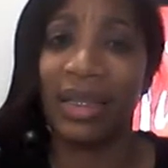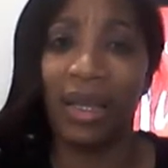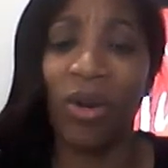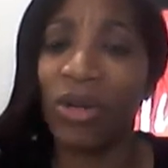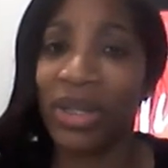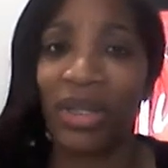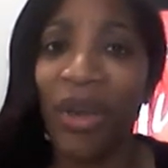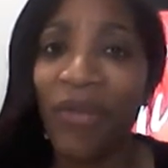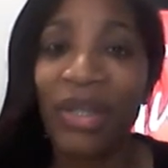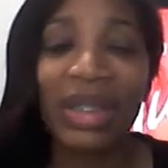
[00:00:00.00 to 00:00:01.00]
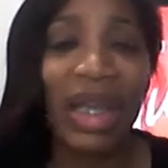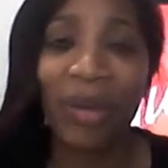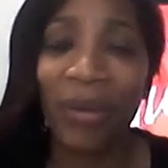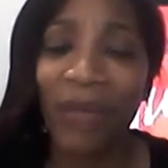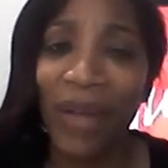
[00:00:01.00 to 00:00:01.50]
on the surface, they
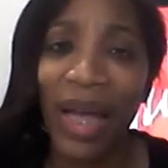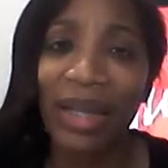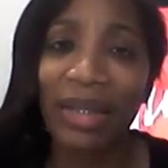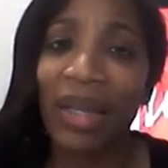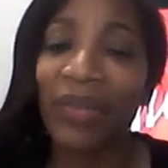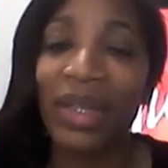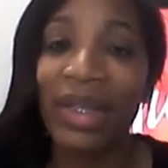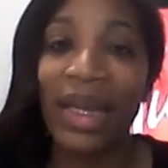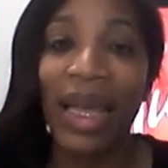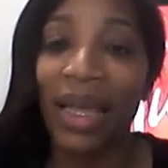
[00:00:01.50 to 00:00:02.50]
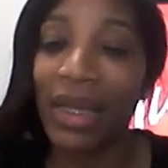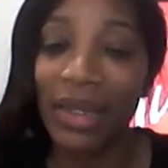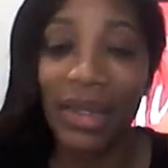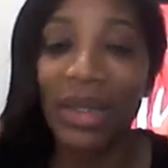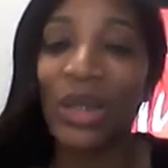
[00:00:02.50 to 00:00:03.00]
will find stuff to connect.
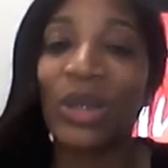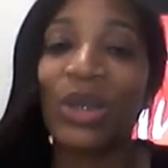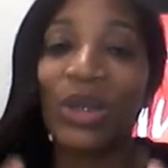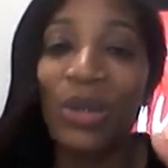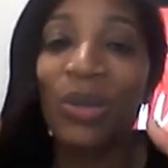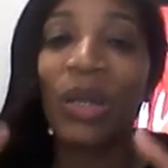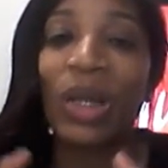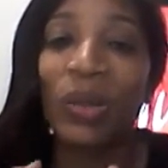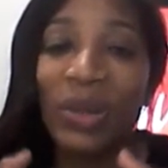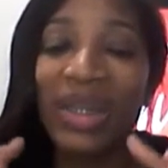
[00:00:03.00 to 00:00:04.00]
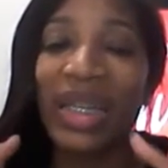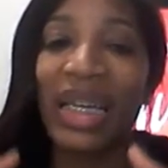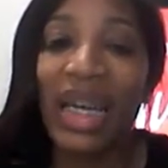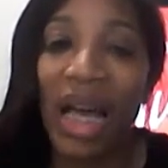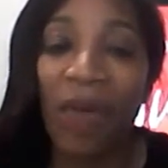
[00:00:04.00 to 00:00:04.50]
It's just too close to
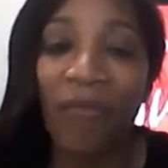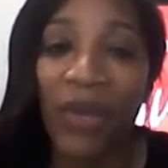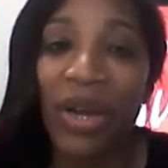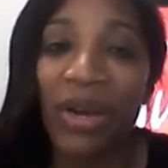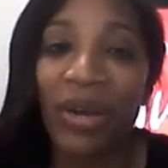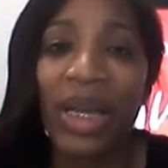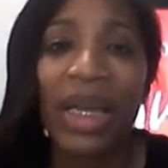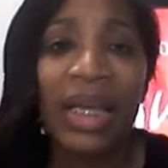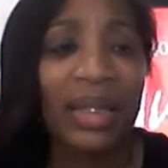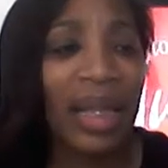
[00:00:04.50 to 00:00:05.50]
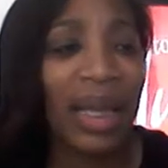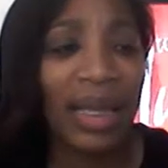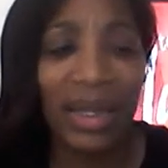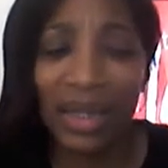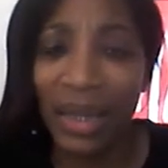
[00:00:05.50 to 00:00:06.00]
comfort.
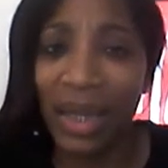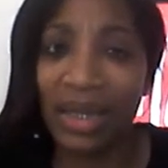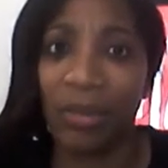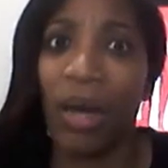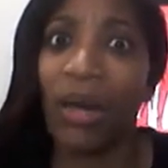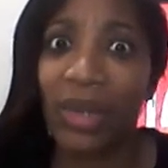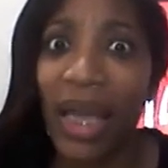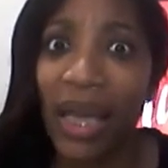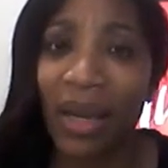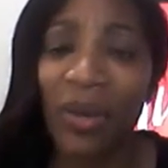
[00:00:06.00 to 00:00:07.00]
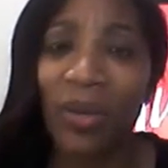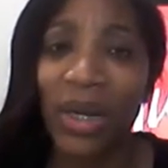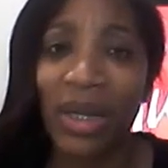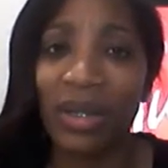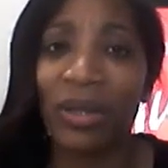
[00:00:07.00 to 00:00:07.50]
It's like a small town
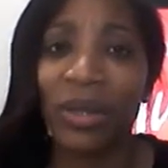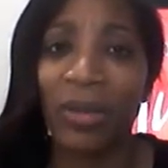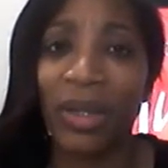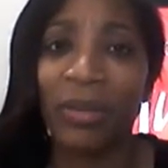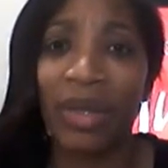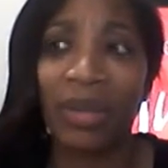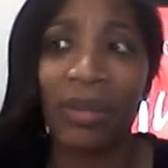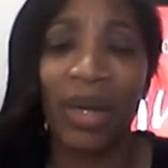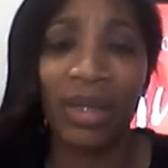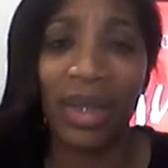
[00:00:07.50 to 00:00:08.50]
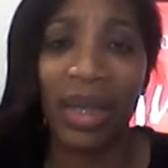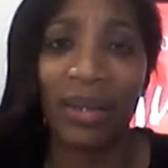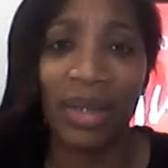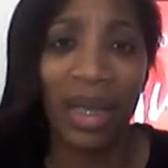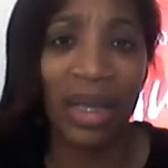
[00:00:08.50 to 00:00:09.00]
when it's not supposed to be a small
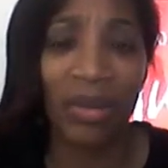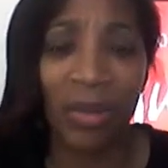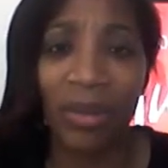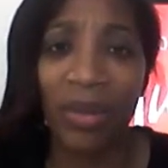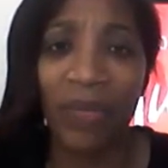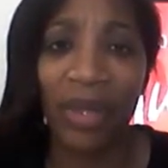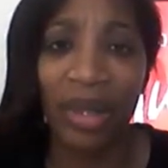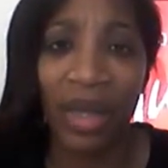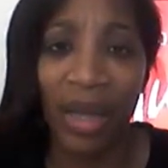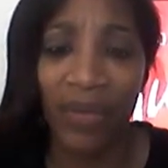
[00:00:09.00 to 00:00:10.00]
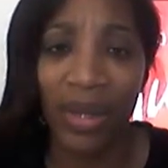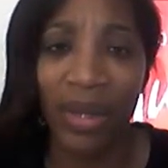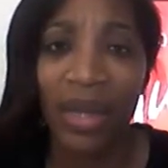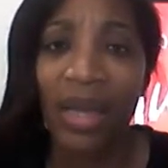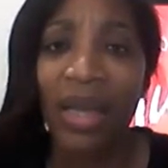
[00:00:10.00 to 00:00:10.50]
town. I think it's supposed to be Philadelphia.
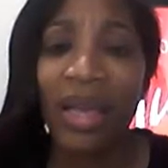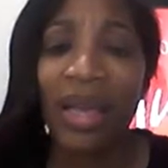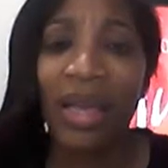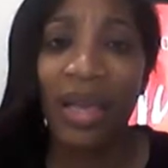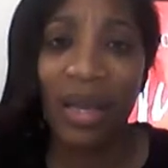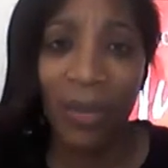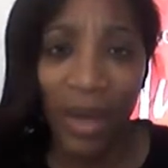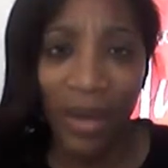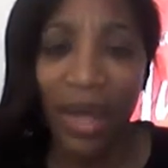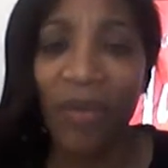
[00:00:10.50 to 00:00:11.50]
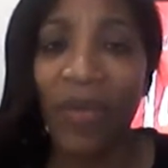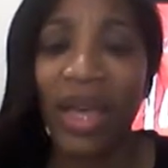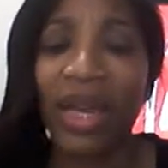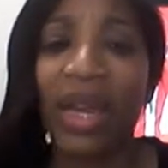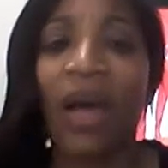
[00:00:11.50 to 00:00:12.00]
Anyway, they
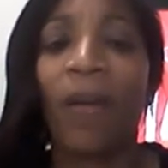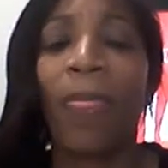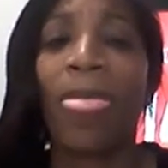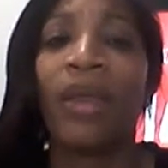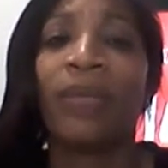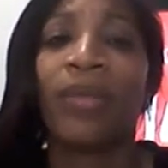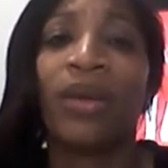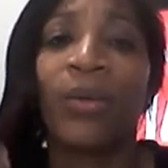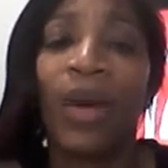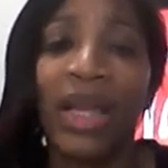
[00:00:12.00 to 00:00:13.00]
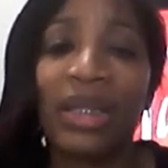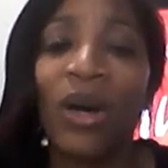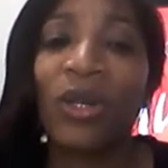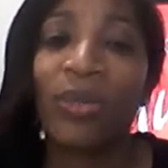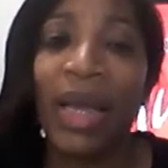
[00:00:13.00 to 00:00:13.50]
find that out. Wes
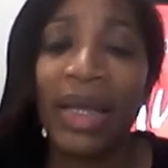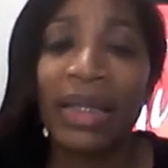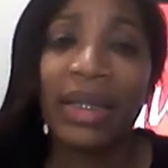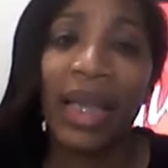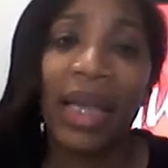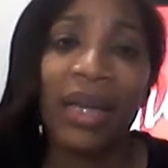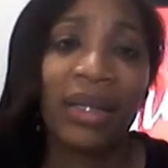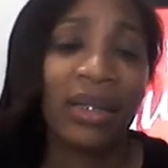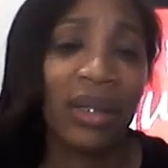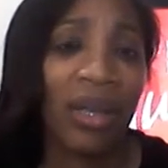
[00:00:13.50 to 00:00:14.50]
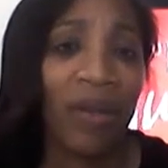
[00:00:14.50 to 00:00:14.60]
goes back and tells